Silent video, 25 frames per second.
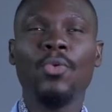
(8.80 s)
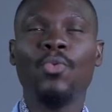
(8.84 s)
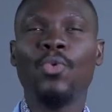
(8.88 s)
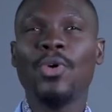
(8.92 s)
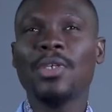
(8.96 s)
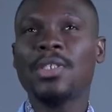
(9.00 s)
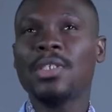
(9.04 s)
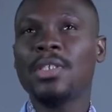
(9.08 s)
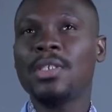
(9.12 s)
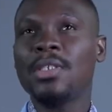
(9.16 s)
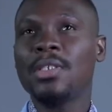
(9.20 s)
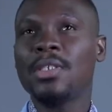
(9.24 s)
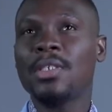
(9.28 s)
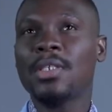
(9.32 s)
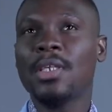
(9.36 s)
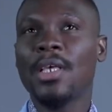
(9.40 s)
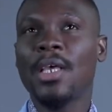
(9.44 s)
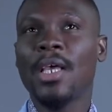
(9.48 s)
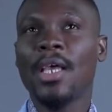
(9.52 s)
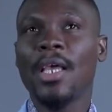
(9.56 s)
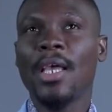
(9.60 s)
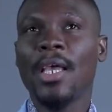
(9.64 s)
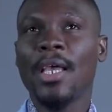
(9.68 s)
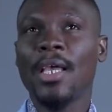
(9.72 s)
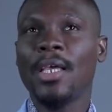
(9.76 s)
wasn't
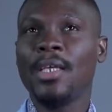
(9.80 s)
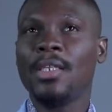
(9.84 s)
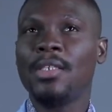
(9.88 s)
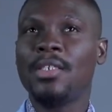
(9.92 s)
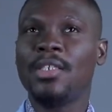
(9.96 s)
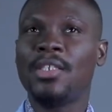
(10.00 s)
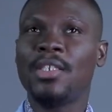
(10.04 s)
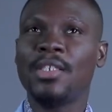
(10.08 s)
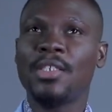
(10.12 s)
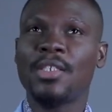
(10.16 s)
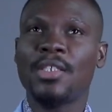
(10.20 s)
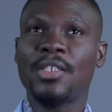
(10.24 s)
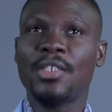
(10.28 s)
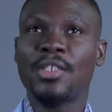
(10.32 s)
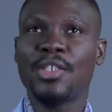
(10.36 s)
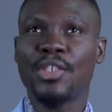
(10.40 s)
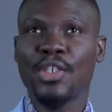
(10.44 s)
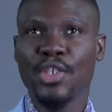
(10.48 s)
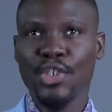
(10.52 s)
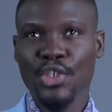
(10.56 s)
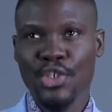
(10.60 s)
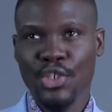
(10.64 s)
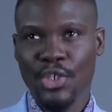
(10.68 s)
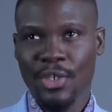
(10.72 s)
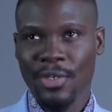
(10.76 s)
a
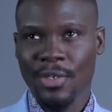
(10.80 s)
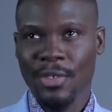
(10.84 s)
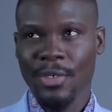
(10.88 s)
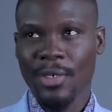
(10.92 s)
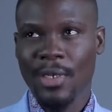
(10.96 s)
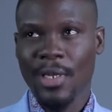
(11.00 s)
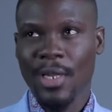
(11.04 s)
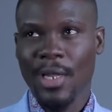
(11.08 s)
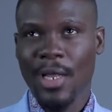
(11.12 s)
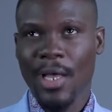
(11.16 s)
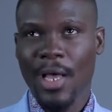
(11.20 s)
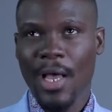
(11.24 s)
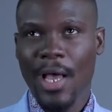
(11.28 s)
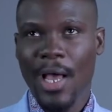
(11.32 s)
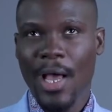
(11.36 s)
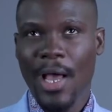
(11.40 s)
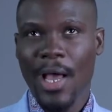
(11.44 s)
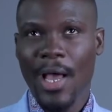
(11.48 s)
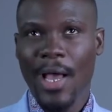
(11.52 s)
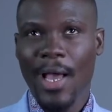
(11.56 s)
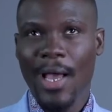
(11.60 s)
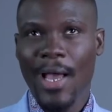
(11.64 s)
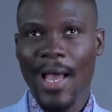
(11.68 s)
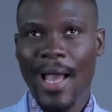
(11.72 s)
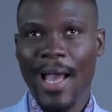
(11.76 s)
decision
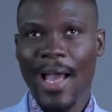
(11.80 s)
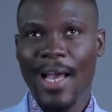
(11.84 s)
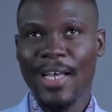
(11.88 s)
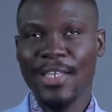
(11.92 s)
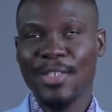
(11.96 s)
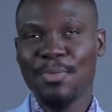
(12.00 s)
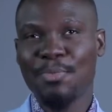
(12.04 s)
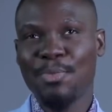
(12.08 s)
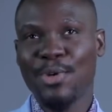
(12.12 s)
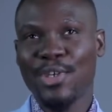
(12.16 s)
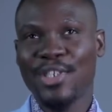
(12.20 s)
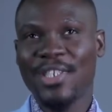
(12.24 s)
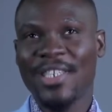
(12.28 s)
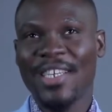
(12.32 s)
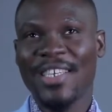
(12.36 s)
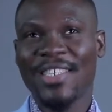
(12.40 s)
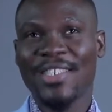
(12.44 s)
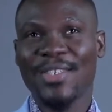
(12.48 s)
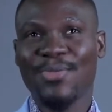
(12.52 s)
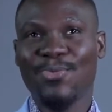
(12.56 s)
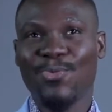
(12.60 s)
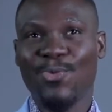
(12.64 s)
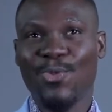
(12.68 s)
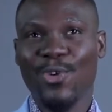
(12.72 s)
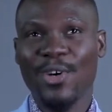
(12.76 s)
as much as
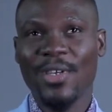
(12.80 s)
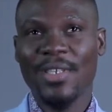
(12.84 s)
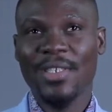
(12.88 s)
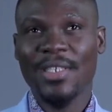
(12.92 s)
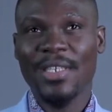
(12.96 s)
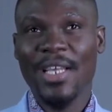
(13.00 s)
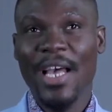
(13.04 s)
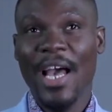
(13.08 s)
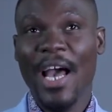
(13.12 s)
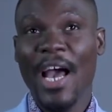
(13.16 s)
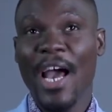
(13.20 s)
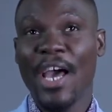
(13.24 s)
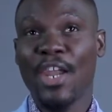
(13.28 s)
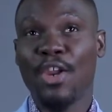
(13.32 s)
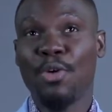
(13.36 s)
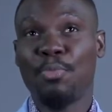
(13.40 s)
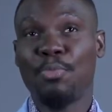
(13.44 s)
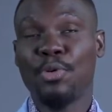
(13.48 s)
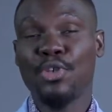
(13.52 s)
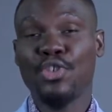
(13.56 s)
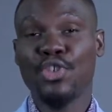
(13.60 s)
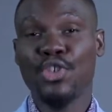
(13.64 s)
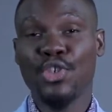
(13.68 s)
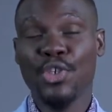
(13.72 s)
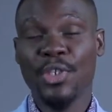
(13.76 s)
it was an
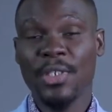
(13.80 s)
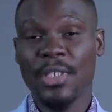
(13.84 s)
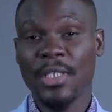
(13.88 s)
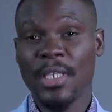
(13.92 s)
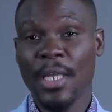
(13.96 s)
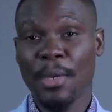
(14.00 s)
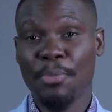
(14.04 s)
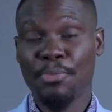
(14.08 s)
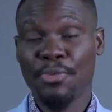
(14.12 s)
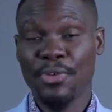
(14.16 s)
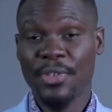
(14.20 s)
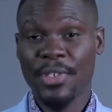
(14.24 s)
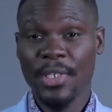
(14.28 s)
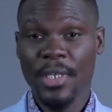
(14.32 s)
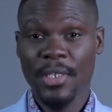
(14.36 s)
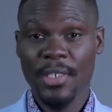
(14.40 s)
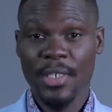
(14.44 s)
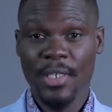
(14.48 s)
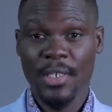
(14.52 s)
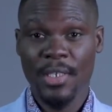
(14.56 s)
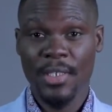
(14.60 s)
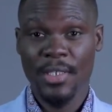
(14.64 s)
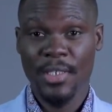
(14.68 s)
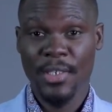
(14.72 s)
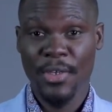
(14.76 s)
opportunity that
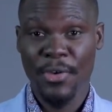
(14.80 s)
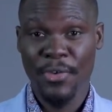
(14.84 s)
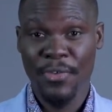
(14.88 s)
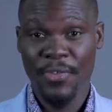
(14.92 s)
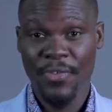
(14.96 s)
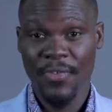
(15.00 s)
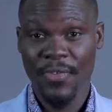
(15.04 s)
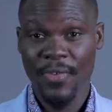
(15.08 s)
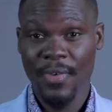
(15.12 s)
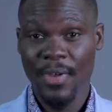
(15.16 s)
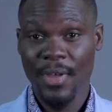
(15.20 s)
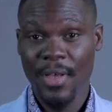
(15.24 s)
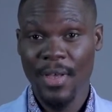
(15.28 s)
presented itself,